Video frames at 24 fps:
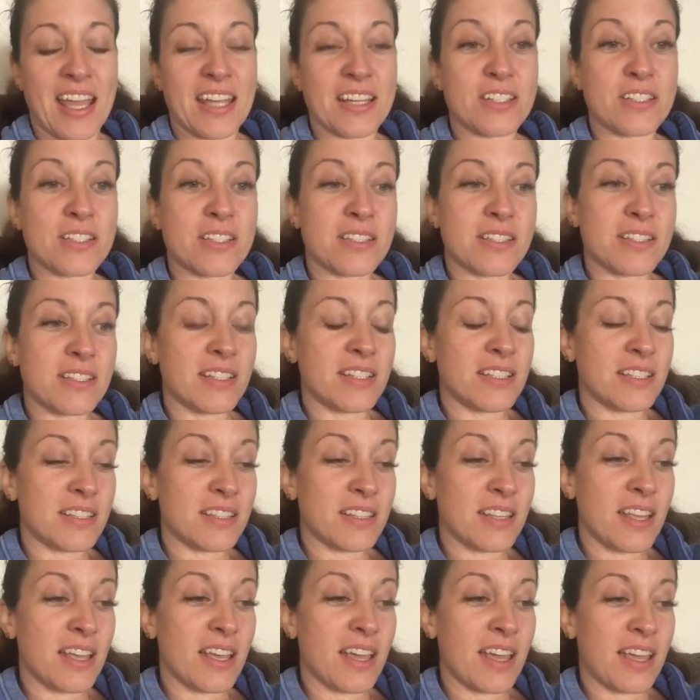I just,
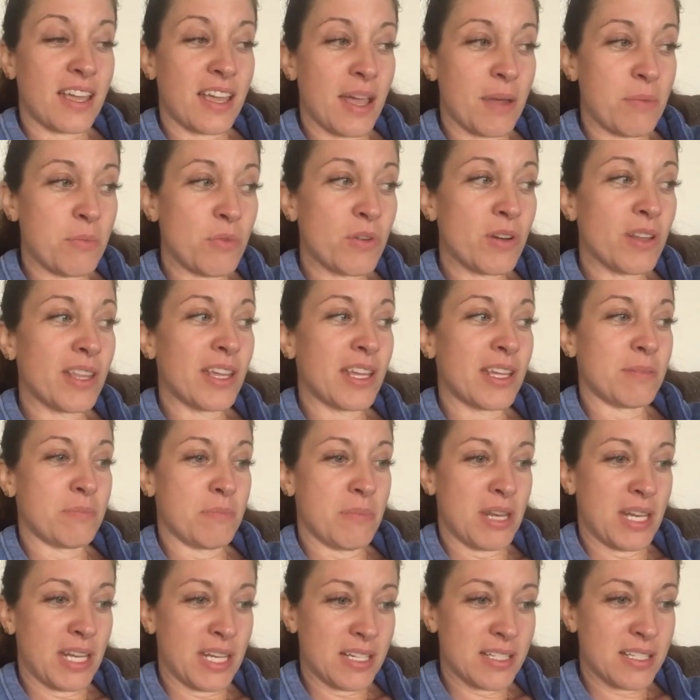it, like, I'm really
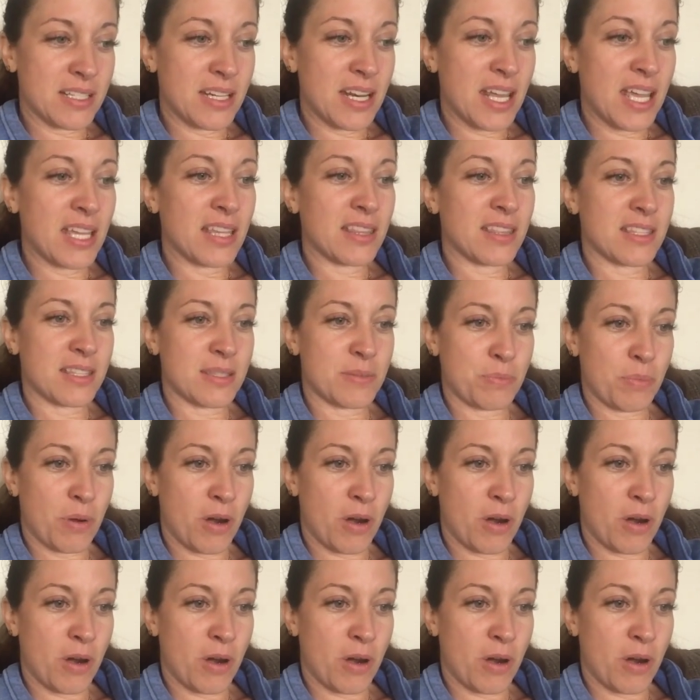admitting tonight this